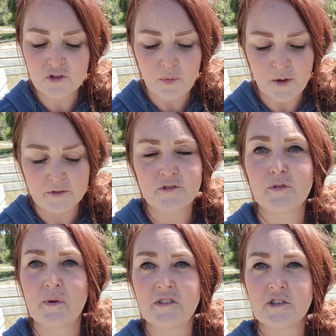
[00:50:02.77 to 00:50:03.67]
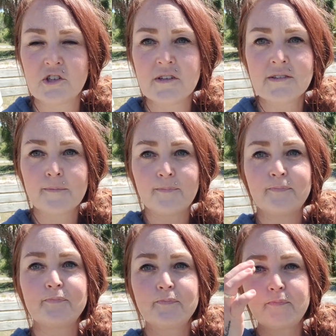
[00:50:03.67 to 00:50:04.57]
while I was doing my dishes.
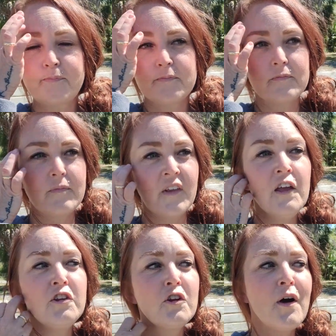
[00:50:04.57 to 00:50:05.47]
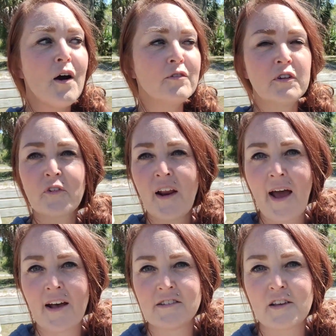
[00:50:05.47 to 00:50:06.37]
And you know how different
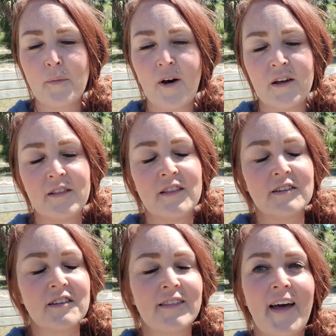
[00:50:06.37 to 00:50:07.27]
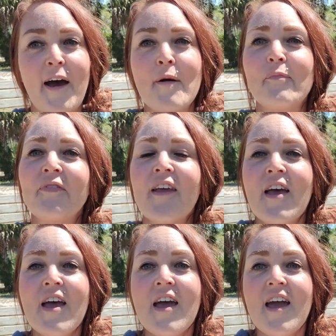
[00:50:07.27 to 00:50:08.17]
ads come on and things like that.
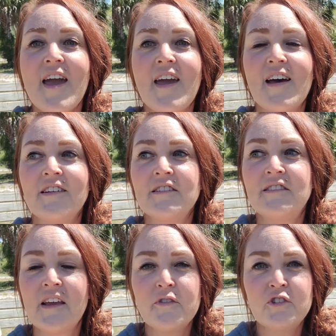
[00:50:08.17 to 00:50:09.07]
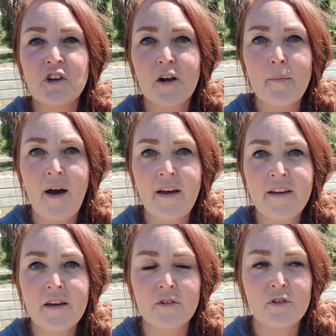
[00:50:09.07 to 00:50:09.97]
And David Jeremiah,
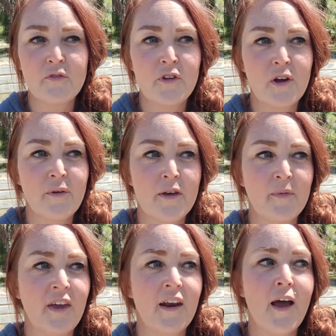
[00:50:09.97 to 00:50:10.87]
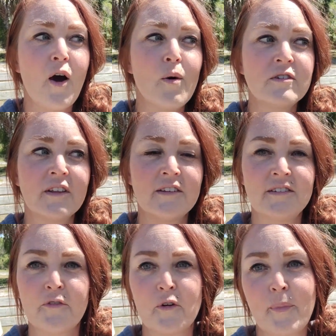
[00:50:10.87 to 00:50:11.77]
I don't know if you know him. Again, I always like
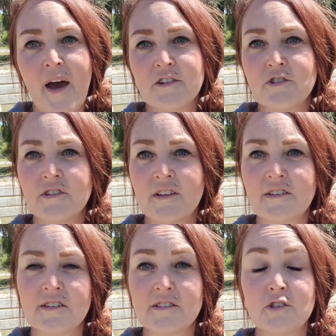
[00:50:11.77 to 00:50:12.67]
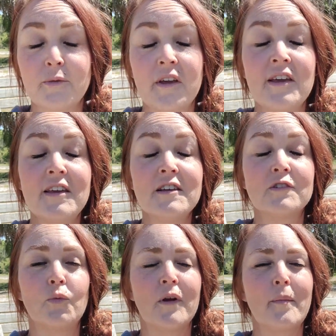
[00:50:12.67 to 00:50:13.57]
different pastors I like to listen to. And he is
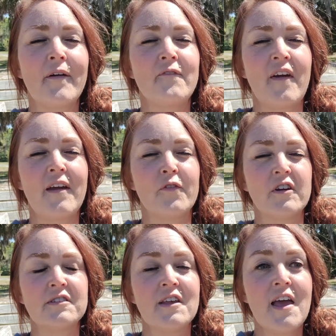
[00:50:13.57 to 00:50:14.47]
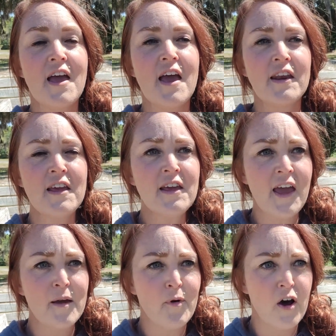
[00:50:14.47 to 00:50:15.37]
one of my favorites. And he
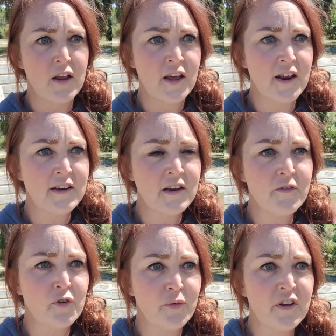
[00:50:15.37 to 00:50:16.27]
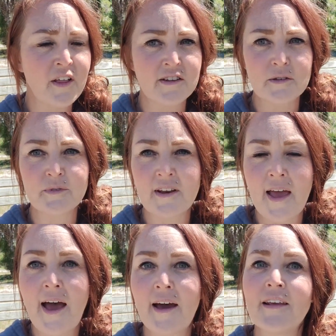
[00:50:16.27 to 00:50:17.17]
came on, and I didn't even realize it was an
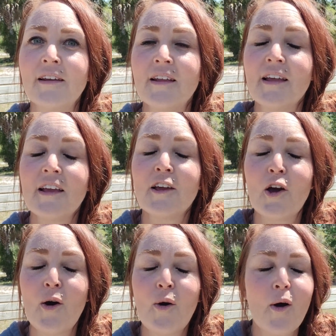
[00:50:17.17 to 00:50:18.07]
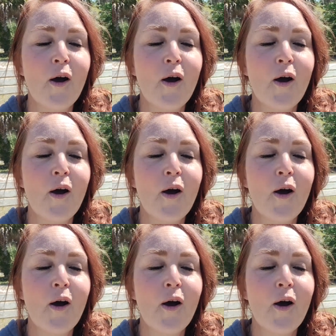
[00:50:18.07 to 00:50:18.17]
ad. And go,